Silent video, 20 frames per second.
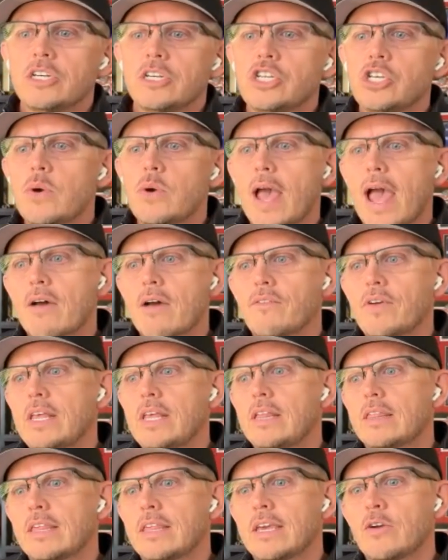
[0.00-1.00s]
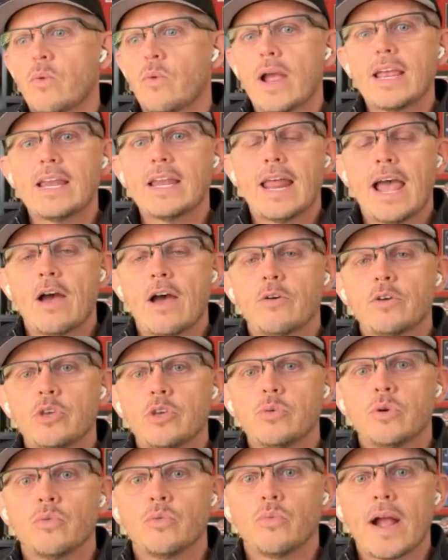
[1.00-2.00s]
do you have anything right now
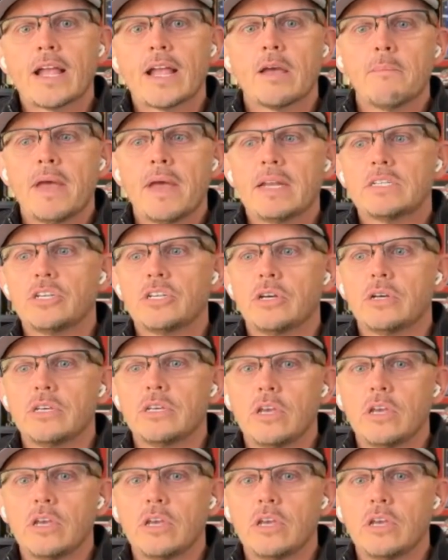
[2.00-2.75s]
you would recommend to